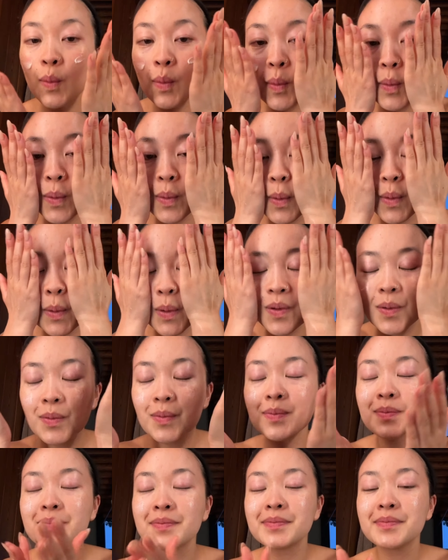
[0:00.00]

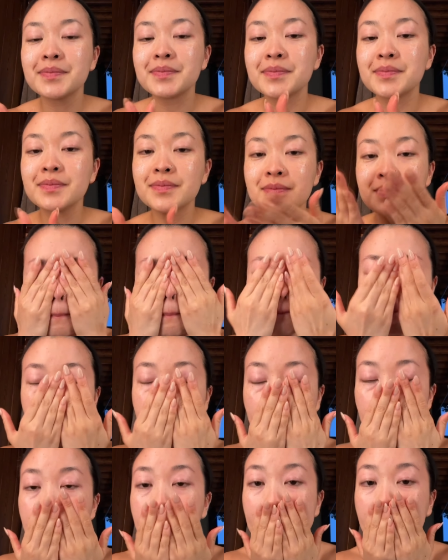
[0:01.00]

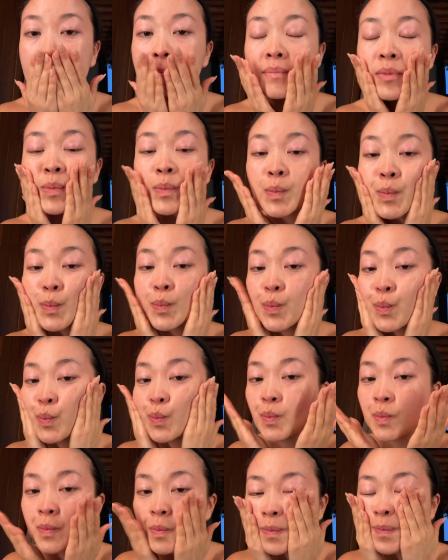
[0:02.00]

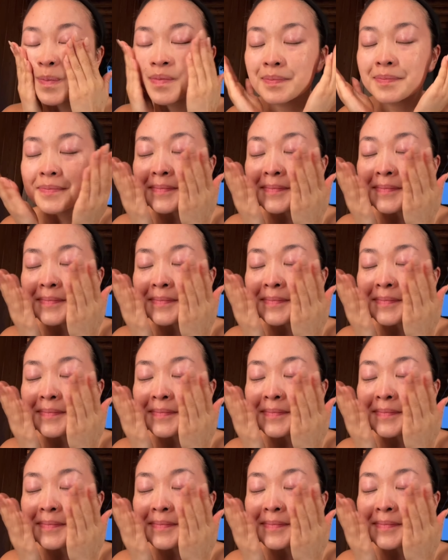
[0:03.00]
[no speech]